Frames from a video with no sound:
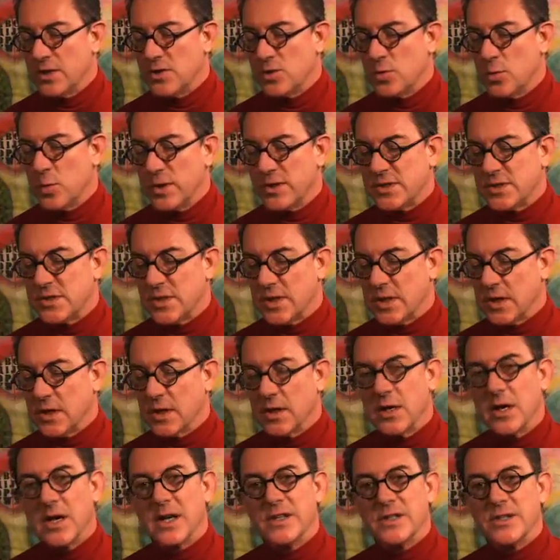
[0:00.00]
twisting
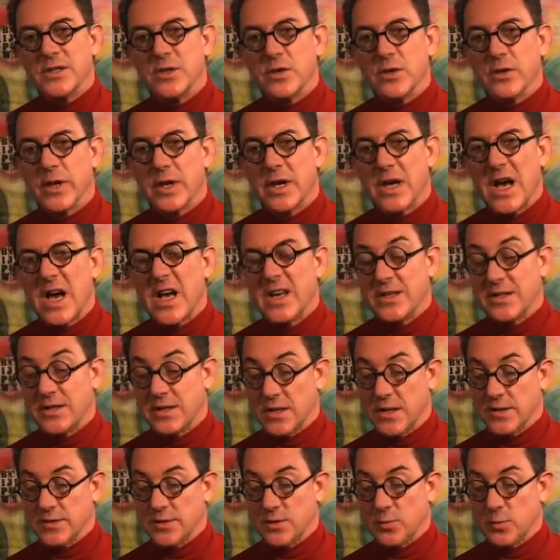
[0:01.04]
until the
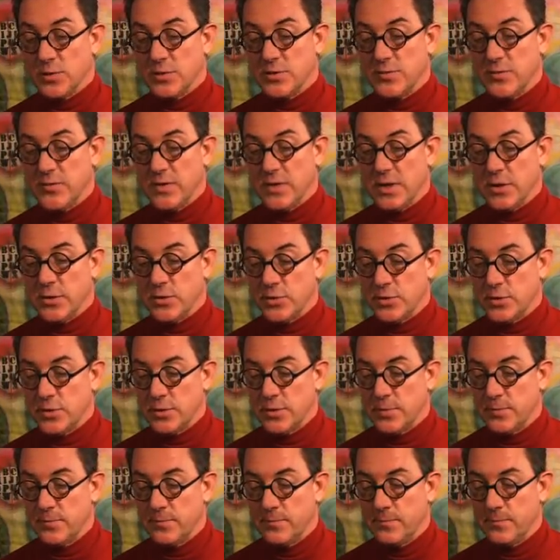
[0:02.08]
contest was finished.